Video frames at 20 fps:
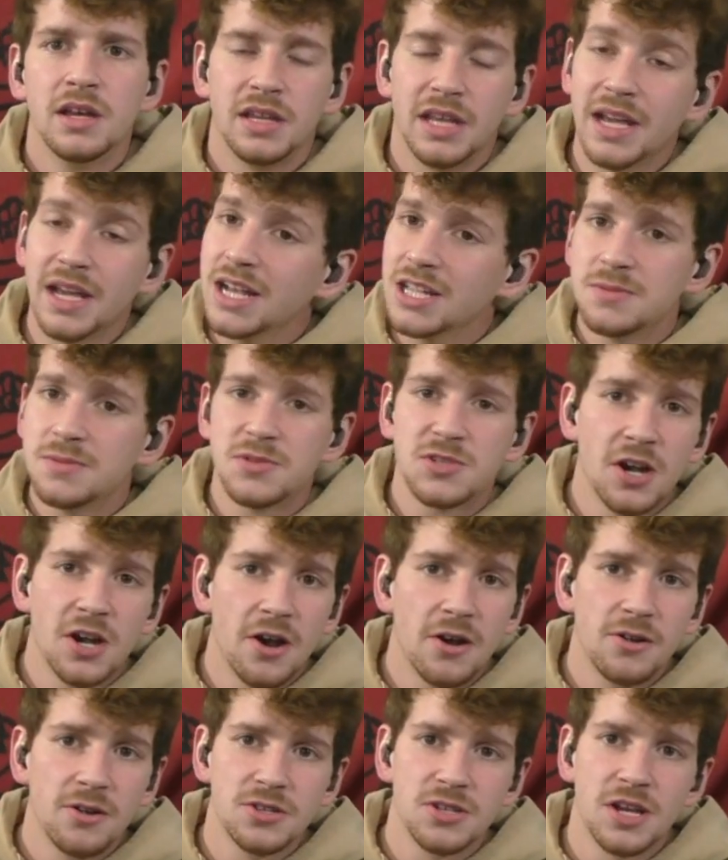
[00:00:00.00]
They got some
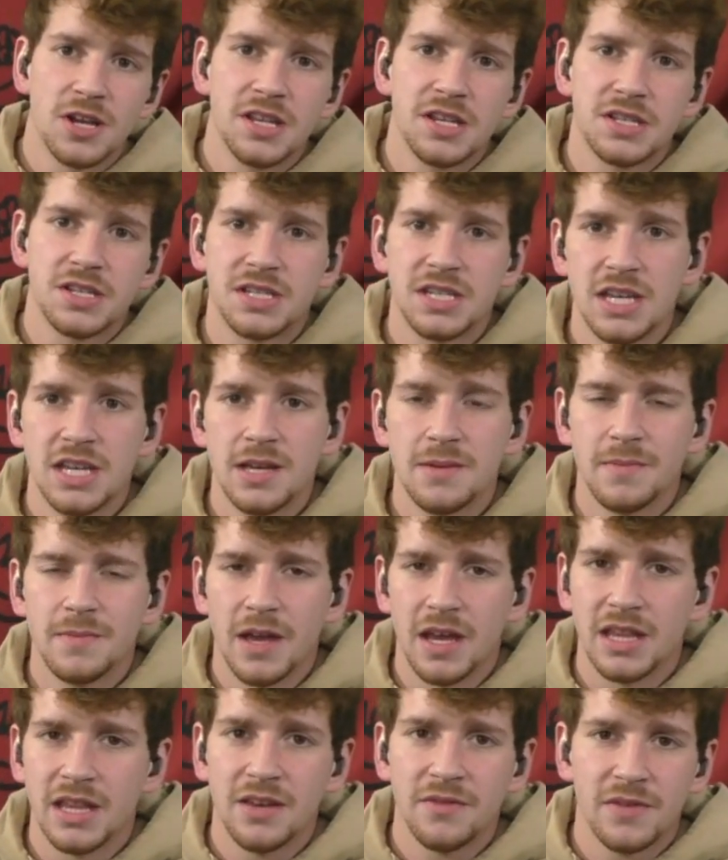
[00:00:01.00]
starters on this team,
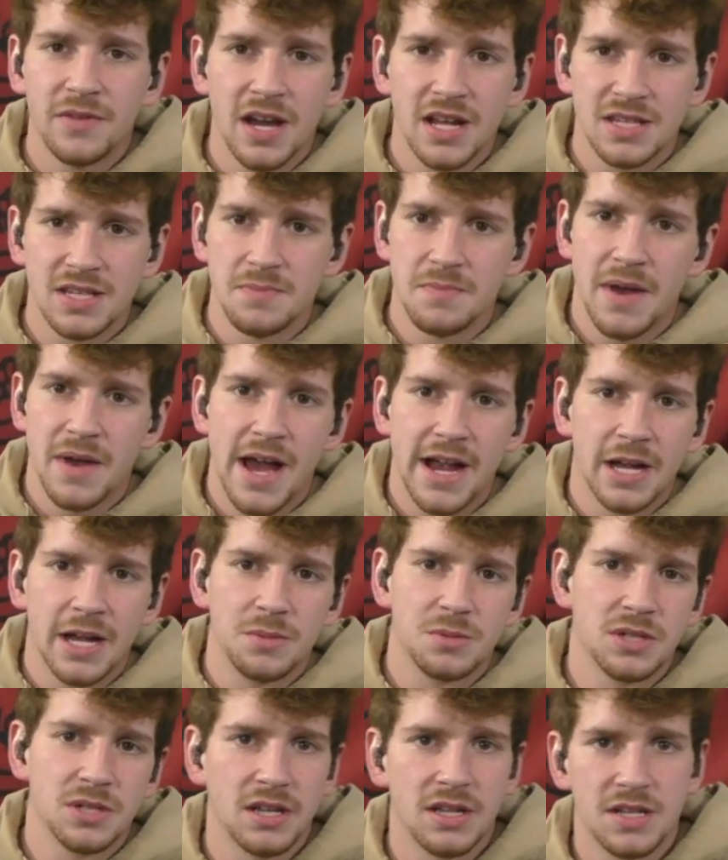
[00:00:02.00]
and they've got some
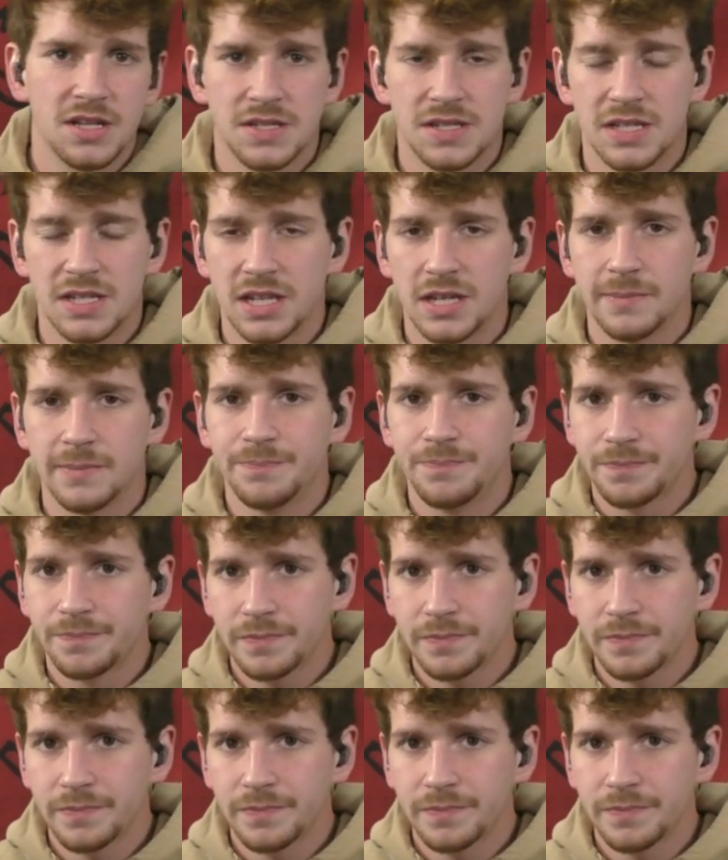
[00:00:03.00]
backups on this team